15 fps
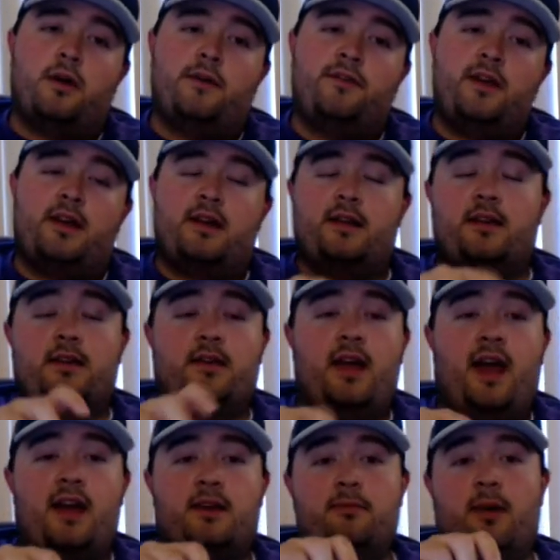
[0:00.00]
If he had
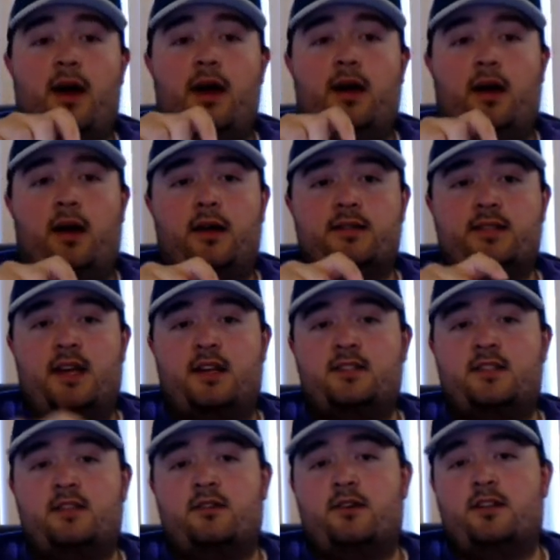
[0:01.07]
attacked my size
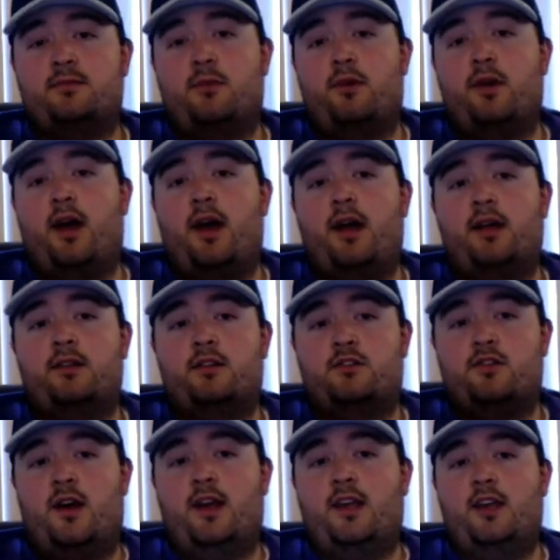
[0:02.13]
0 Asmodai to
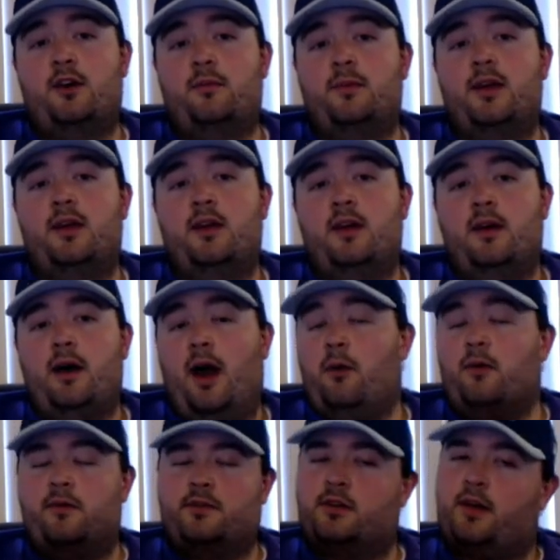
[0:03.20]
try and kill me, I
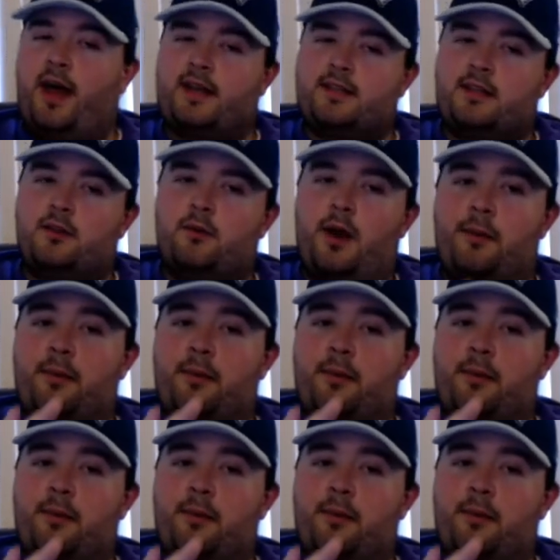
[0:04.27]
would have chillaxed either way.